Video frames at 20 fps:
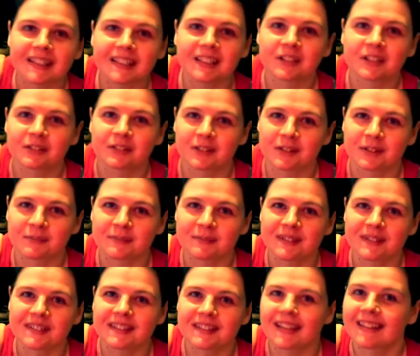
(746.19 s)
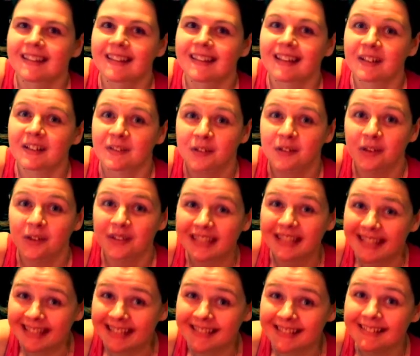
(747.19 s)
at Christmas, and then I saw
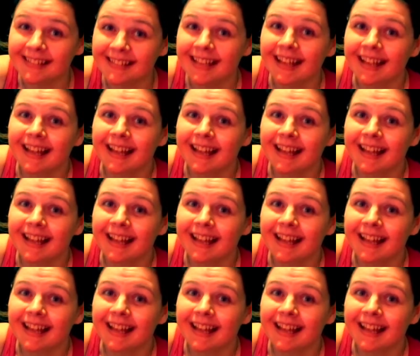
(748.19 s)
these,